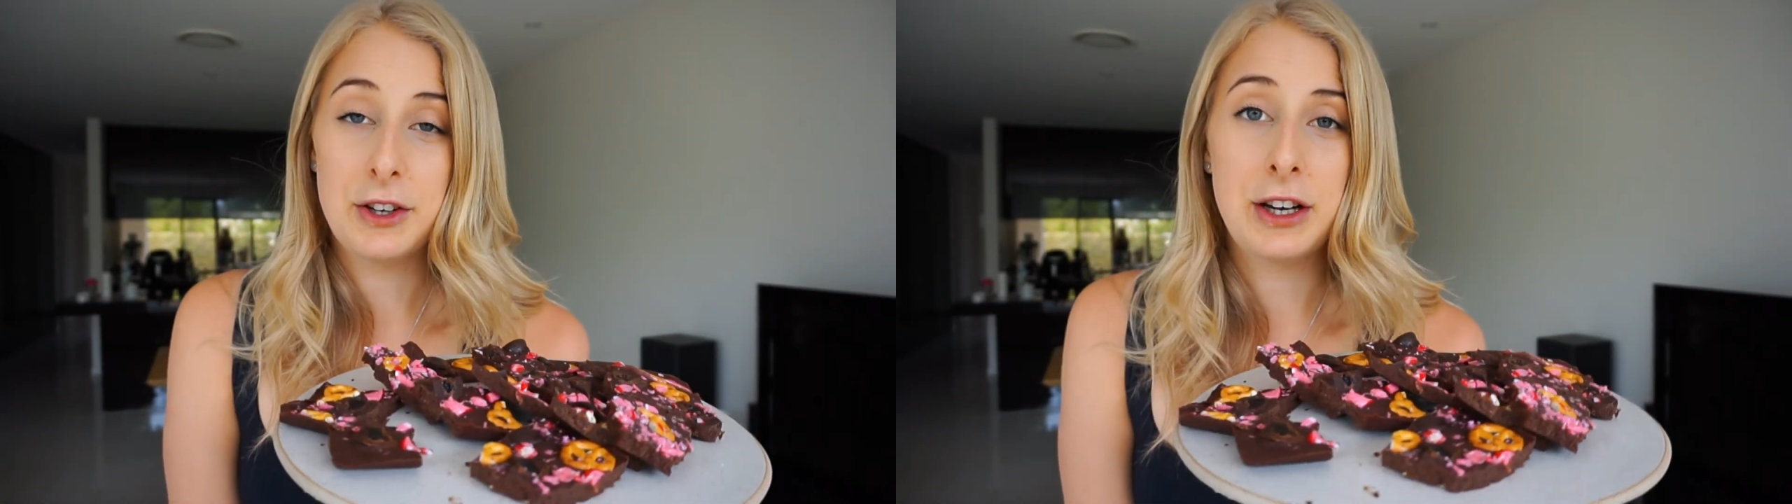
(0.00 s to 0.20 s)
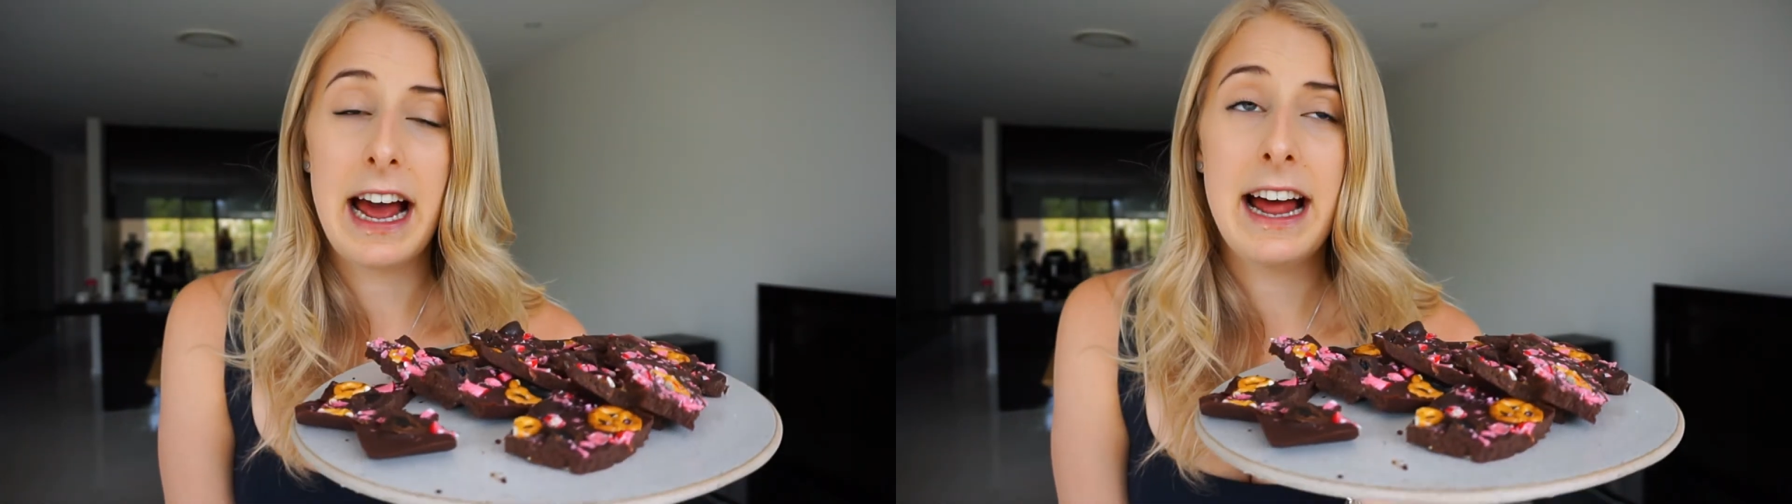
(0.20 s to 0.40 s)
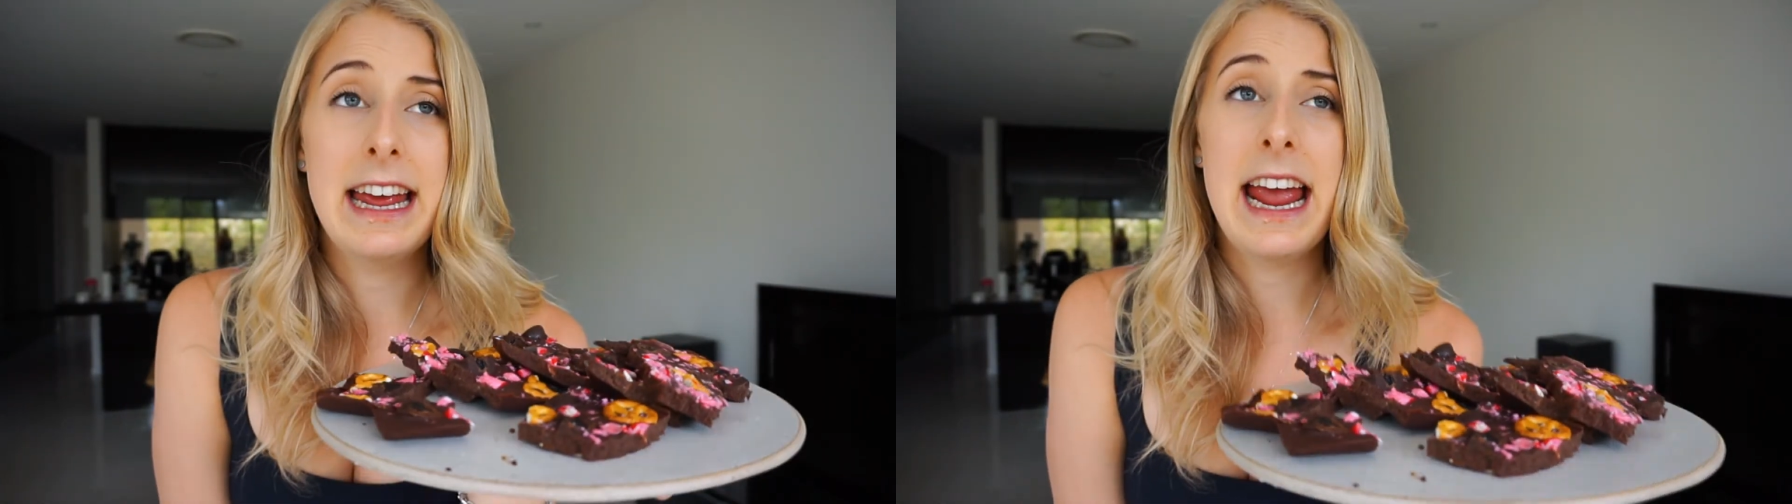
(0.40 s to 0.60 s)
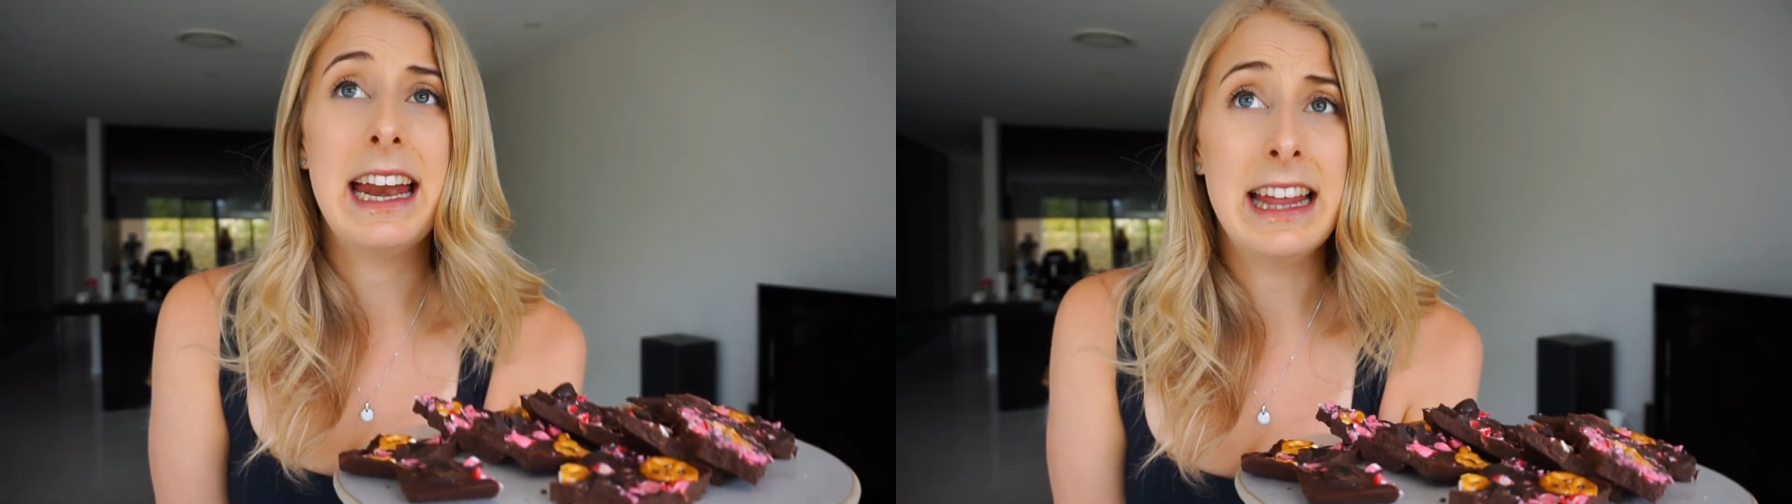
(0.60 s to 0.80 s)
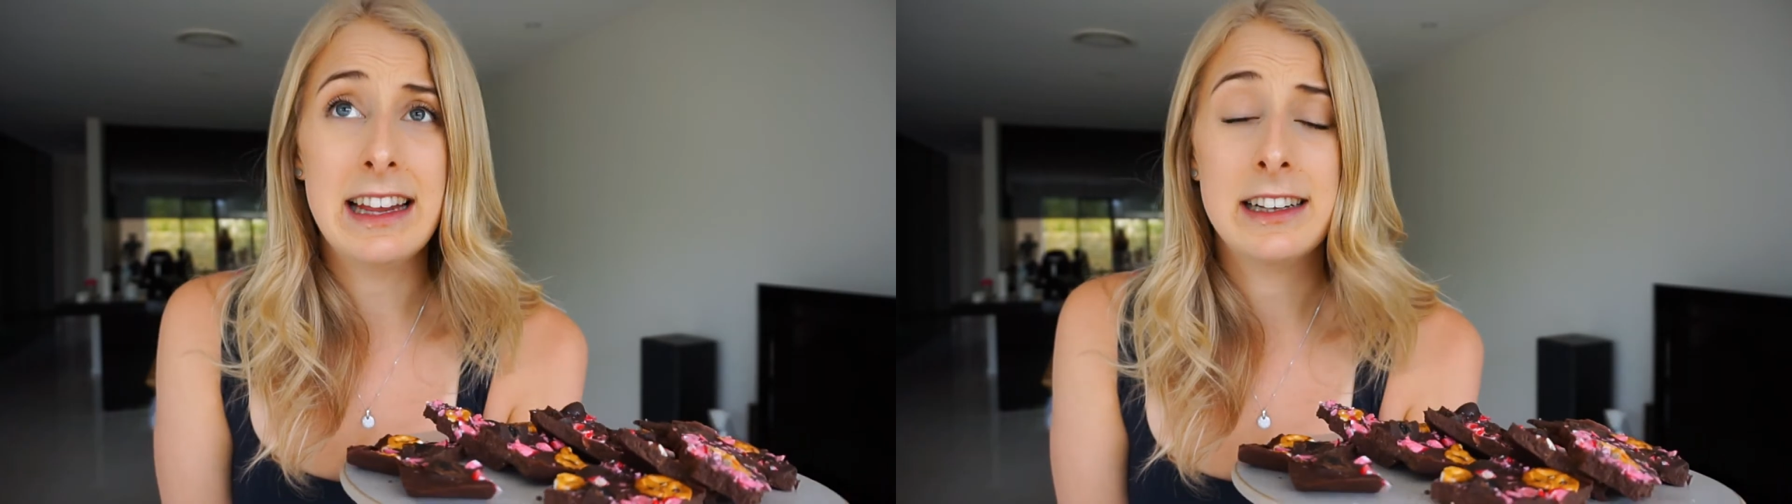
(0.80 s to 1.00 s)
You can add
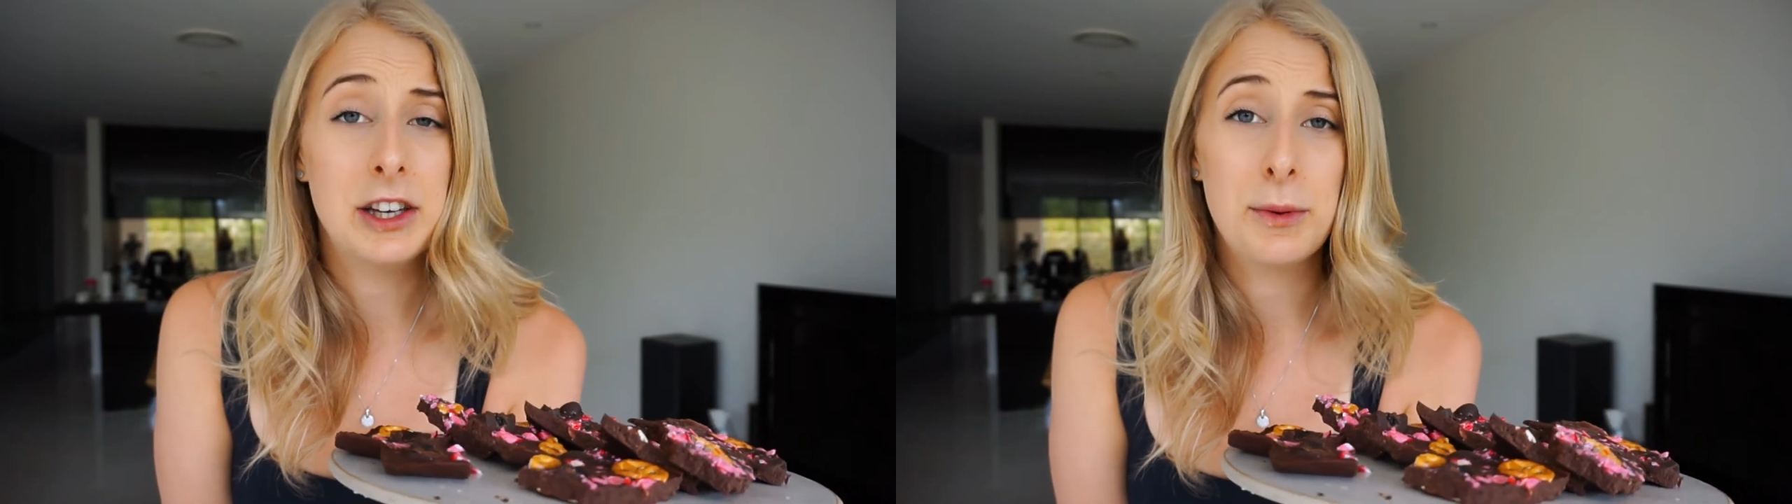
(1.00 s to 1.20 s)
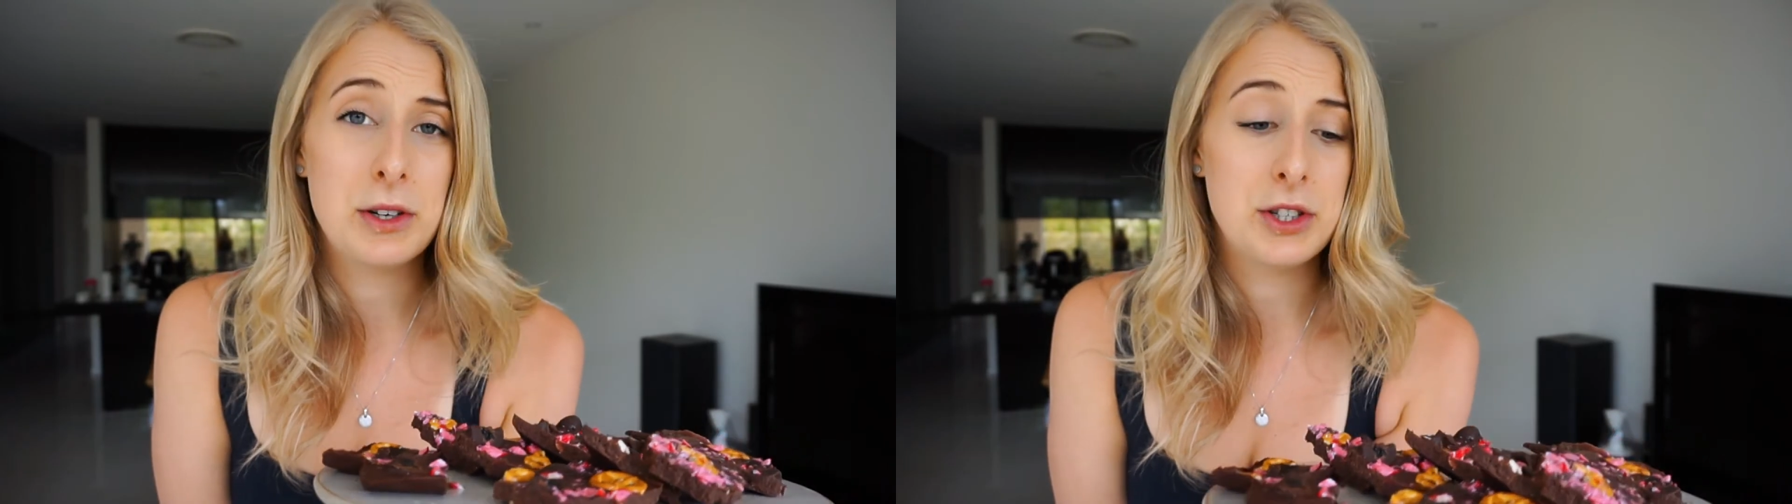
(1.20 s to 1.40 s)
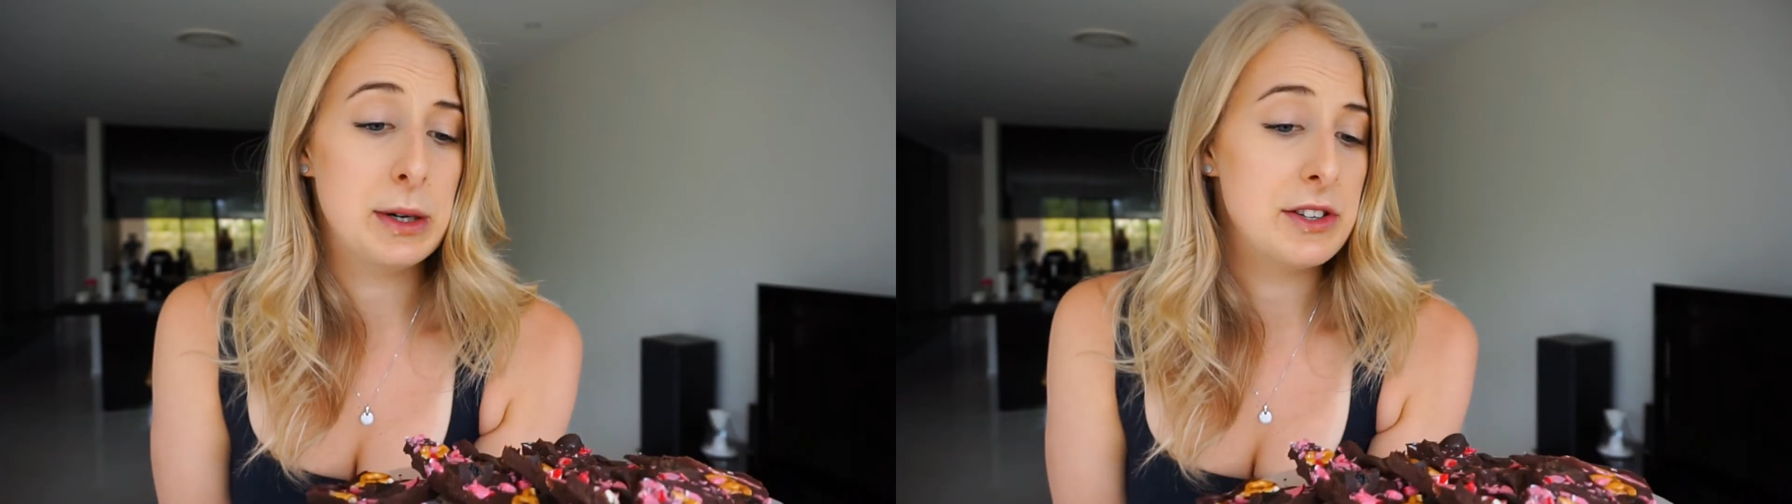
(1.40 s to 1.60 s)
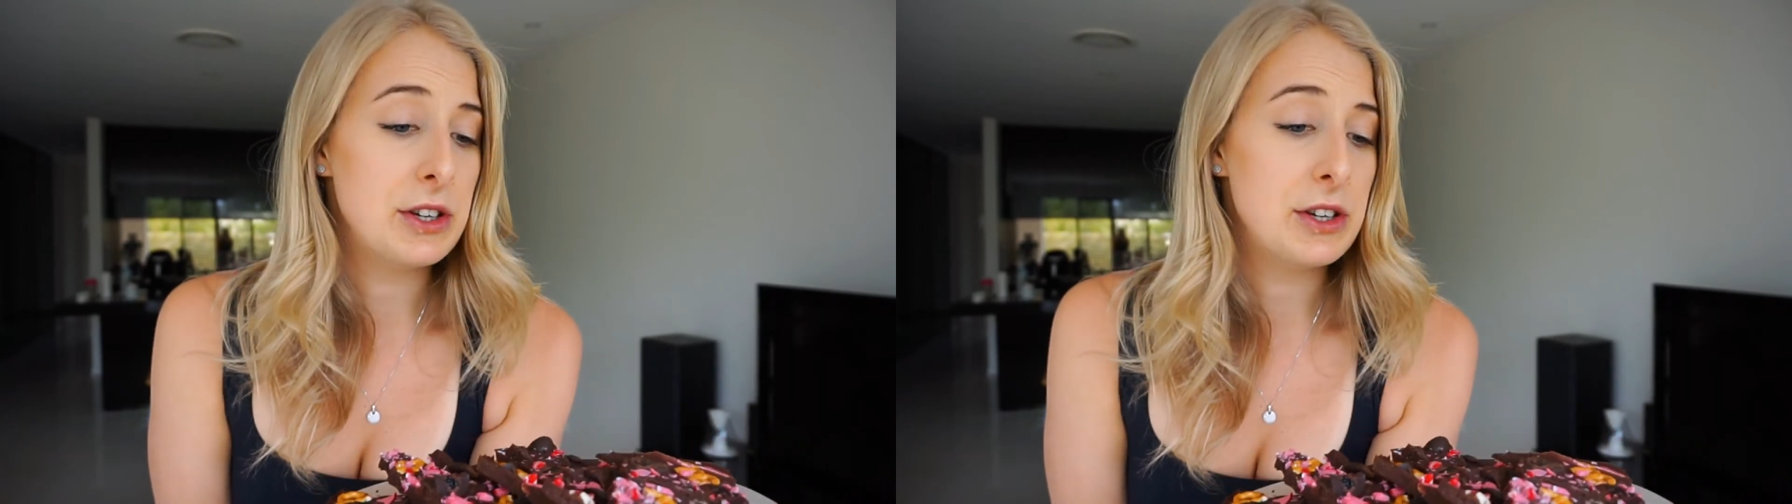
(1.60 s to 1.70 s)
anything that you want to it.